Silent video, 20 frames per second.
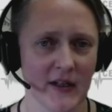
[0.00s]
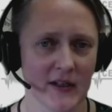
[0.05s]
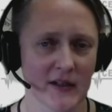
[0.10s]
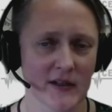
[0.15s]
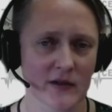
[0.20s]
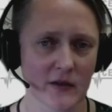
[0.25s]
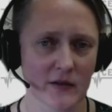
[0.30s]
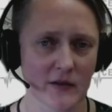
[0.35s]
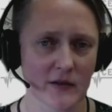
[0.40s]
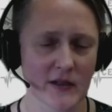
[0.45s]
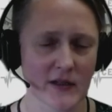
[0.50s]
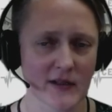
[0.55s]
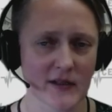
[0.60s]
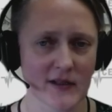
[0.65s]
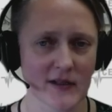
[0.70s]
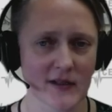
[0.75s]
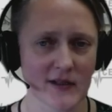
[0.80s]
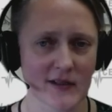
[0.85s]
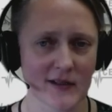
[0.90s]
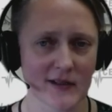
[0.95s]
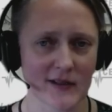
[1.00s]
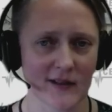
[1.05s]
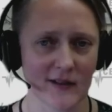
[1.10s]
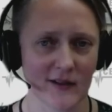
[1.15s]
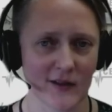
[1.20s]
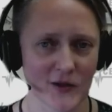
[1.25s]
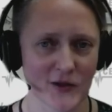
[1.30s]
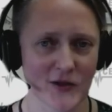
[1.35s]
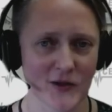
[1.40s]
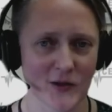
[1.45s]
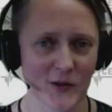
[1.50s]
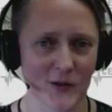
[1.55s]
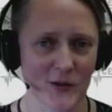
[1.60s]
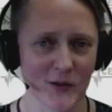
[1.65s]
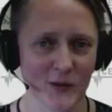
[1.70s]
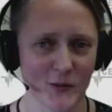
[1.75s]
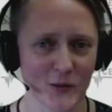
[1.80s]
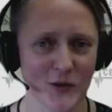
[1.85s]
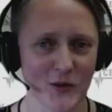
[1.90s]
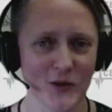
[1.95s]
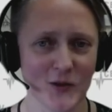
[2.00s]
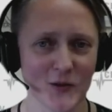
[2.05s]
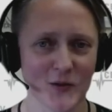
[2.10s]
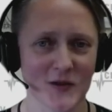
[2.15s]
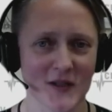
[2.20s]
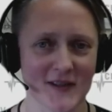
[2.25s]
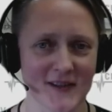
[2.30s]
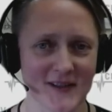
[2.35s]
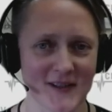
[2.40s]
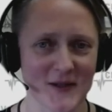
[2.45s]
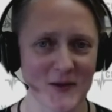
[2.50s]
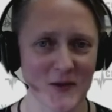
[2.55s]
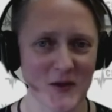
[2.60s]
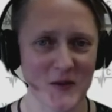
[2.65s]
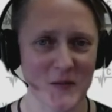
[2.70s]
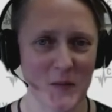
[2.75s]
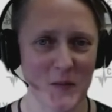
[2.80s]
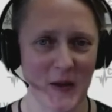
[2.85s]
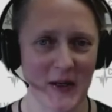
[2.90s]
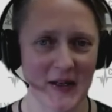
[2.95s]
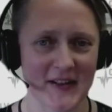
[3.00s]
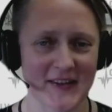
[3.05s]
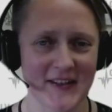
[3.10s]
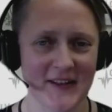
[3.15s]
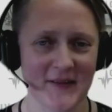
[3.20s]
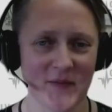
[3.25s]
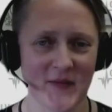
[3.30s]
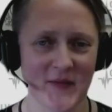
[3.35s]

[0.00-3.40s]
So this is also good news in this respect.